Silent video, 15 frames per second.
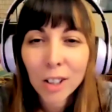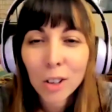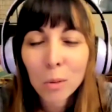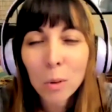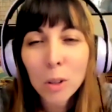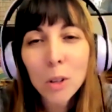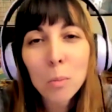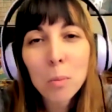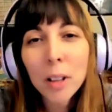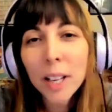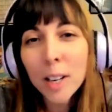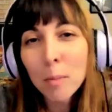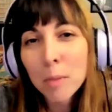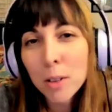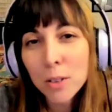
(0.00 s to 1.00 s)
Well, you played
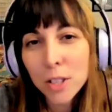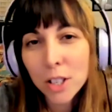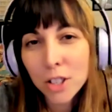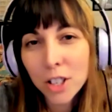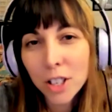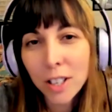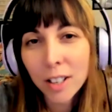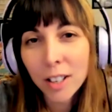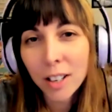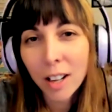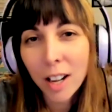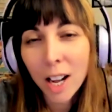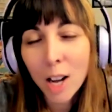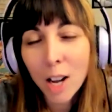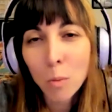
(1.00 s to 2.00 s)
a musician
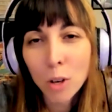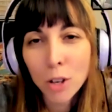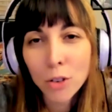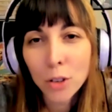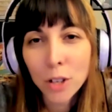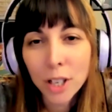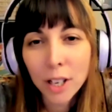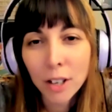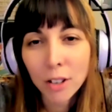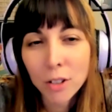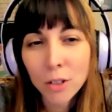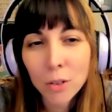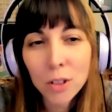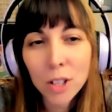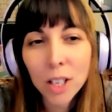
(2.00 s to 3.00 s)
on One Tree Hill. Do
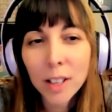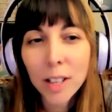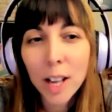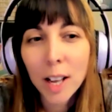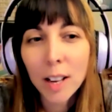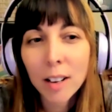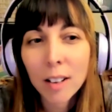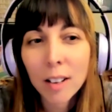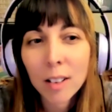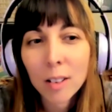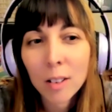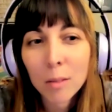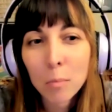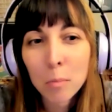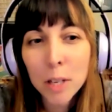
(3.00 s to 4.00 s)
you think that
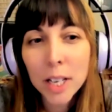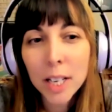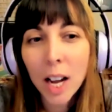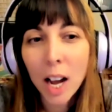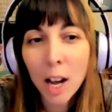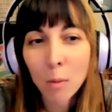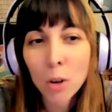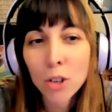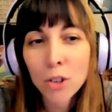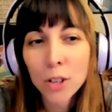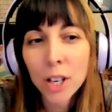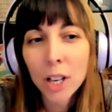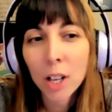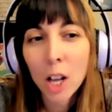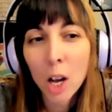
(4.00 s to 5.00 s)
being on One Tree
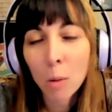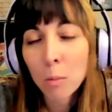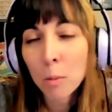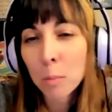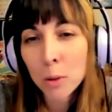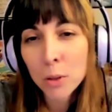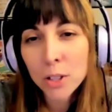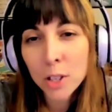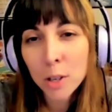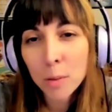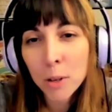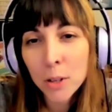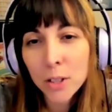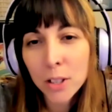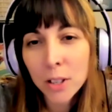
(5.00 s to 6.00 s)
Hill helped boost your
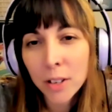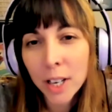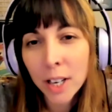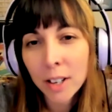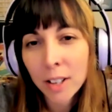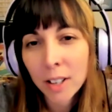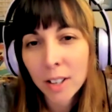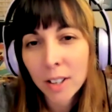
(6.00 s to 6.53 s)
music career?